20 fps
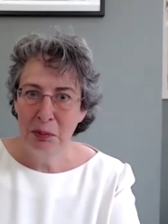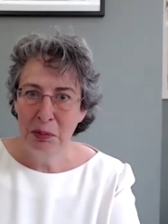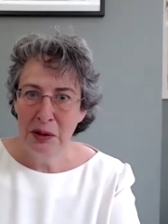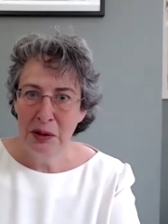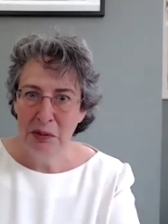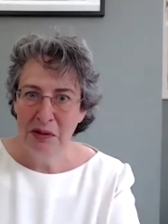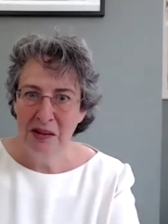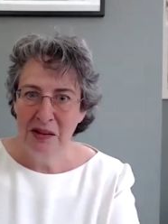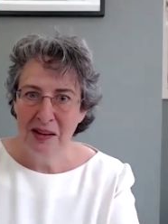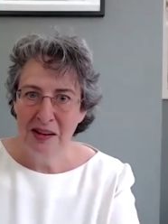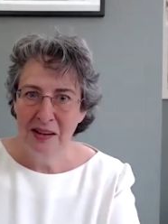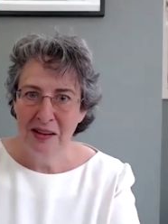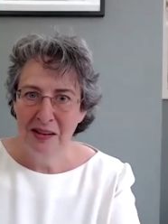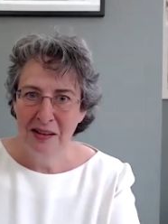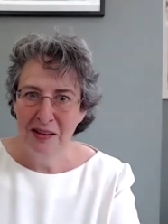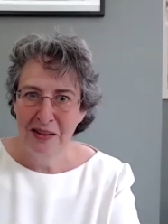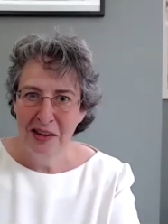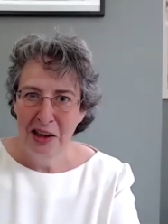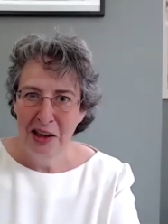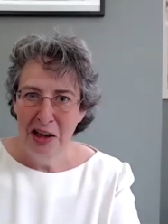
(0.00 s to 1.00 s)

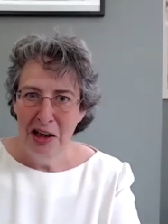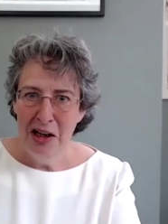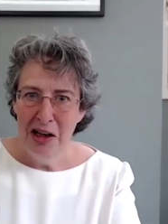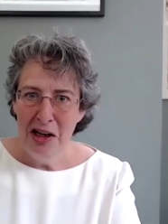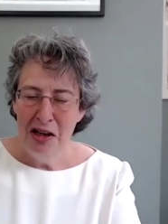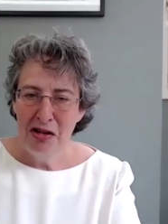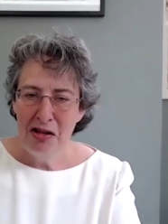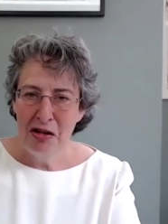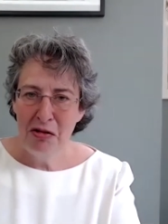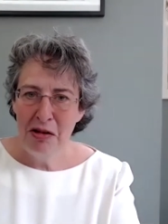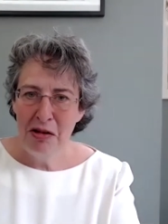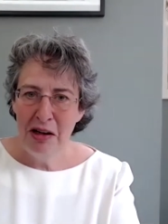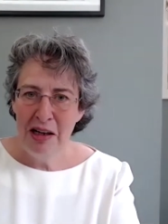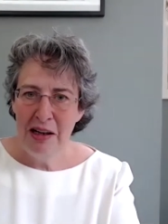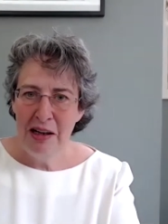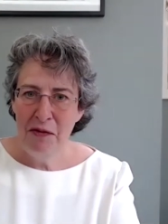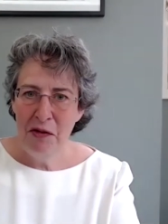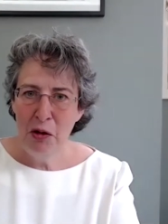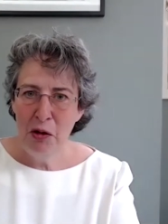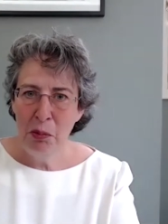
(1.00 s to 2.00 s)
purposes. So
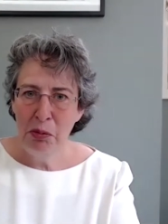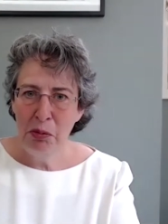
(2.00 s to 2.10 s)
if your